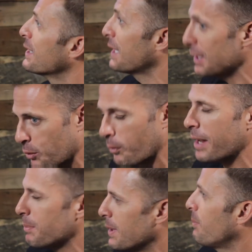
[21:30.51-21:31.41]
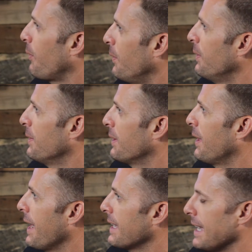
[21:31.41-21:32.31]
to get the right people. Yeah.
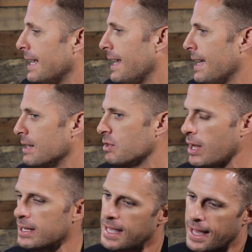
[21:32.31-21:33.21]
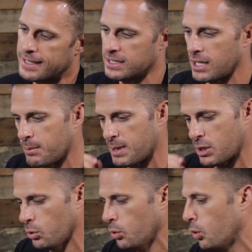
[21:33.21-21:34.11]
Like and and yeah, is it going to be
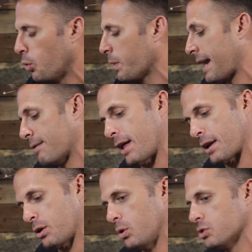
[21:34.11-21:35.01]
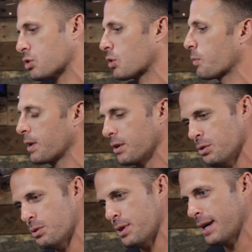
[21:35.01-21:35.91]
cool? We're going to have a lot of culture. We're going to
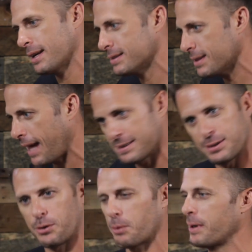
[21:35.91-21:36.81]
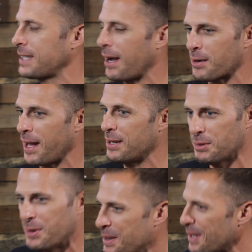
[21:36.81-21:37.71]
do things. That's the only way Tyler and I
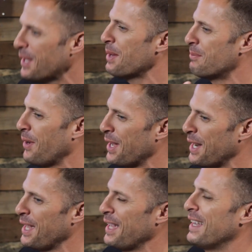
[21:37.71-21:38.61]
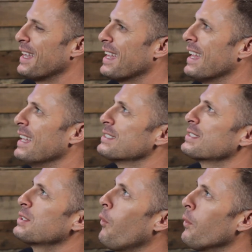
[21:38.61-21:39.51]
do it. Yeah. But
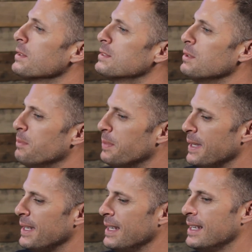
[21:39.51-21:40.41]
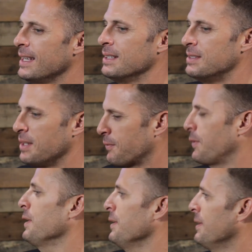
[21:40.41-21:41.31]
it's going to be
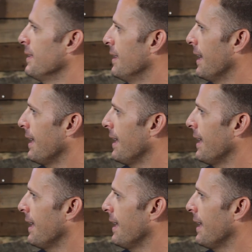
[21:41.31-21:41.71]
different, mm.